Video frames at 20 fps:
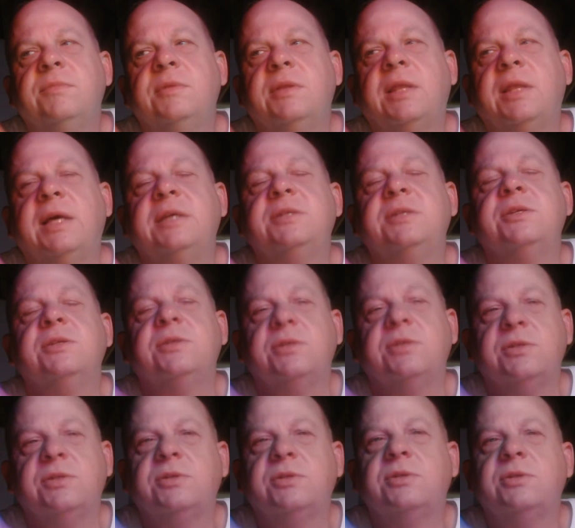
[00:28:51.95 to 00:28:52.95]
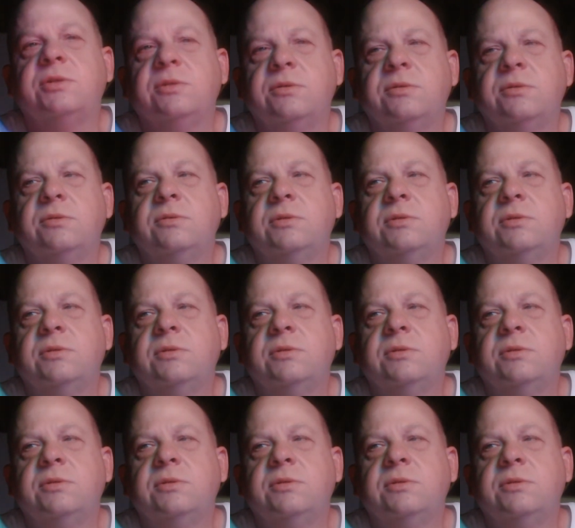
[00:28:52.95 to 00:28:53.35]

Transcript: licenses,